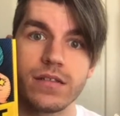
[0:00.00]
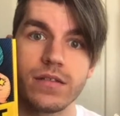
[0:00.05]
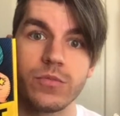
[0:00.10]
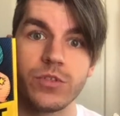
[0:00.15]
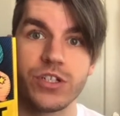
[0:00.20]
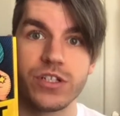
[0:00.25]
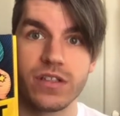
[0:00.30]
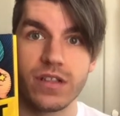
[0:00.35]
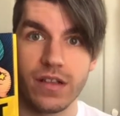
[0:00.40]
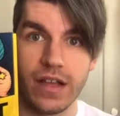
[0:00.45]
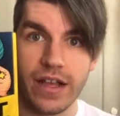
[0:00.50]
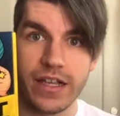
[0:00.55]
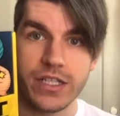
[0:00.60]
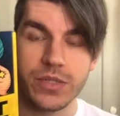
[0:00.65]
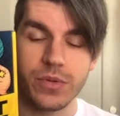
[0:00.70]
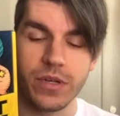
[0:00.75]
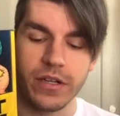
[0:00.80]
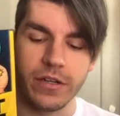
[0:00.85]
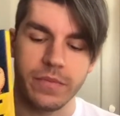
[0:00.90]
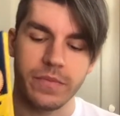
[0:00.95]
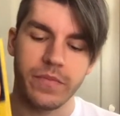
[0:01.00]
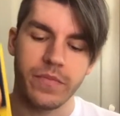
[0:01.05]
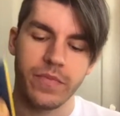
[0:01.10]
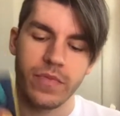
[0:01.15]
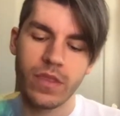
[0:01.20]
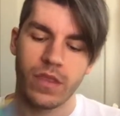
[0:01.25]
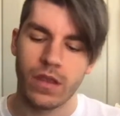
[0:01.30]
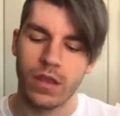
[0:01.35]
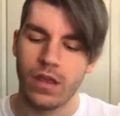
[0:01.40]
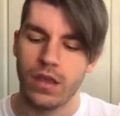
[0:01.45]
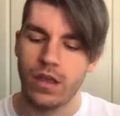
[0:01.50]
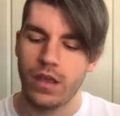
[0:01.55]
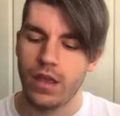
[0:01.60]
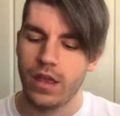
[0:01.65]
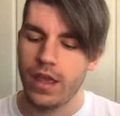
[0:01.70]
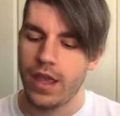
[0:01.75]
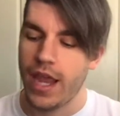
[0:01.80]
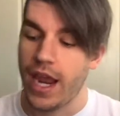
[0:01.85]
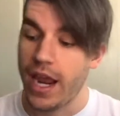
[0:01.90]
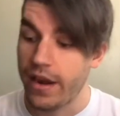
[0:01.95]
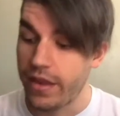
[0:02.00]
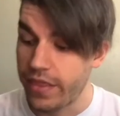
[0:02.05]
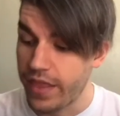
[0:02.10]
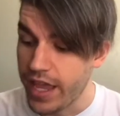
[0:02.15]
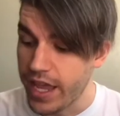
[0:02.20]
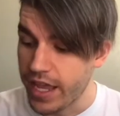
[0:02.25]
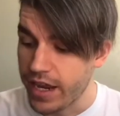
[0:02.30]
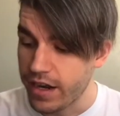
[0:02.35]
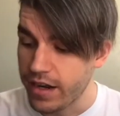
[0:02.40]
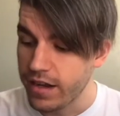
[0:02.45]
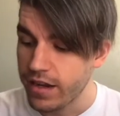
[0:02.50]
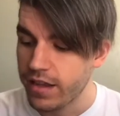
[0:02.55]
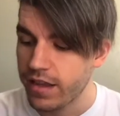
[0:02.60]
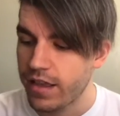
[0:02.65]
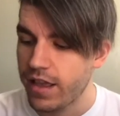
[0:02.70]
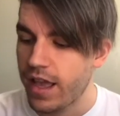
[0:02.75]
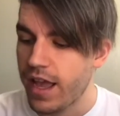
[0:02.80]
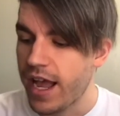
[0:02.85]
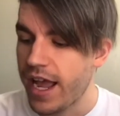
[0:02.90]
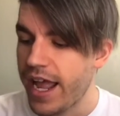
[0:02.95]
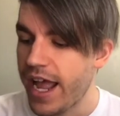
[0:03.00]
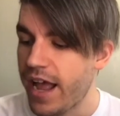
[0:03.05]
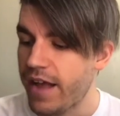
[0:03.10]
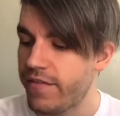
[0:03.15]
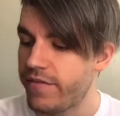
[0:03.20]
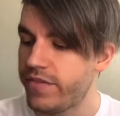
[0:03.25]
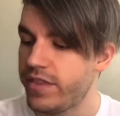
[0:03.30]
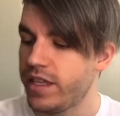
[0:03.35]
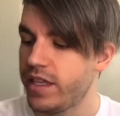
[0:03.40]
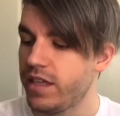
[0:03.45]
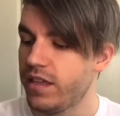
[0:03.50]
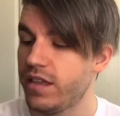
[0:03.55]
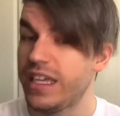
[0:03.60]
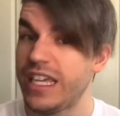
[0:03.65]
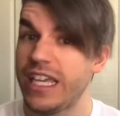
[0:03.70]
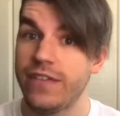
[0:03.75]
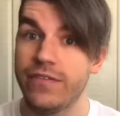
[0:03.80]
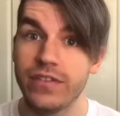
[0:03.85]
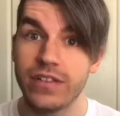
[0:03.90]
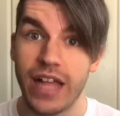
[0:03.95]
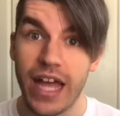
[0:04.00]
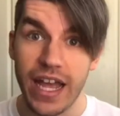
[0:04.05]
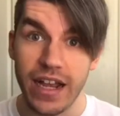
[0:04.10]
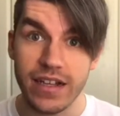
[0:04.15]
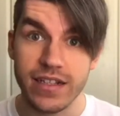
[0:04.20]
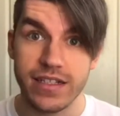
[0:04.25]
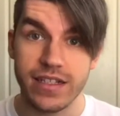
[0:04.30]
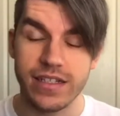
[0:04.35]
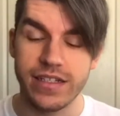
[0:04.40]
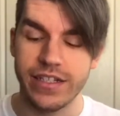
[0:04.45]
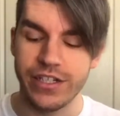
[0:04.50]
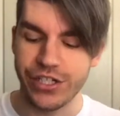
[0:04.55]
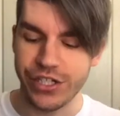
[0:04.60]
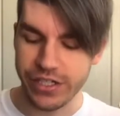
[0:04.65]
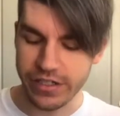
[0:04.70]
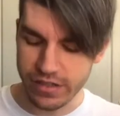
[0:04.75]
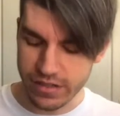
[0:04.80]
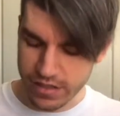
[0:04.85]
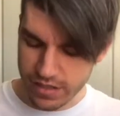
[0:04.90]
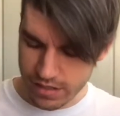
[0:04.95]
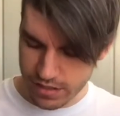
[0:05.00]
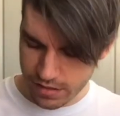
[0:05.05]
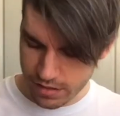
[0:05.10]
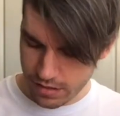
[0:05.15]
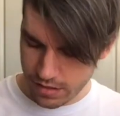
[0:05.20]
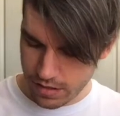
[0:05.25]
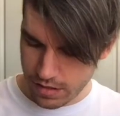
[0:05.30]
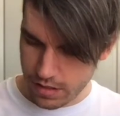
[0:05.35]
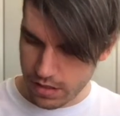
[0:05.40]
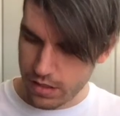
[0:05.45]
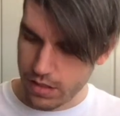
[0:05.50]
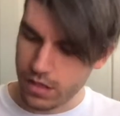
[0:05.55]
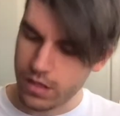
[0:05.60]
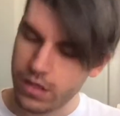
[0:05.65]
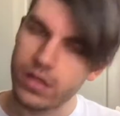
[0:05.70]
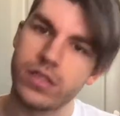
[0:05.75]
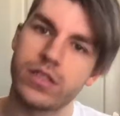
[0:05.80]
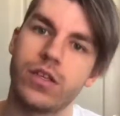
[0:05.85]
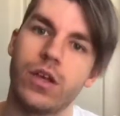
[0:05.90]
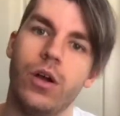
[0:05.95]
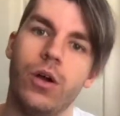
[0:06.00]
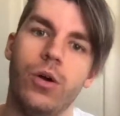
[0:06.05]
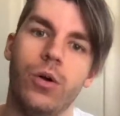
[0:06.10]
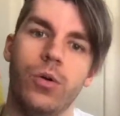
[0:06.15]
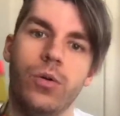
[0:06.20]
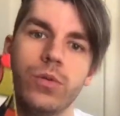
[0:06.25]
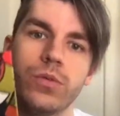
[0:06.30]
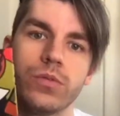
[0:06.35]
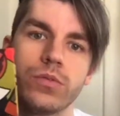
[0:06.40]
which is the last one. And then I have the Evil X editions. So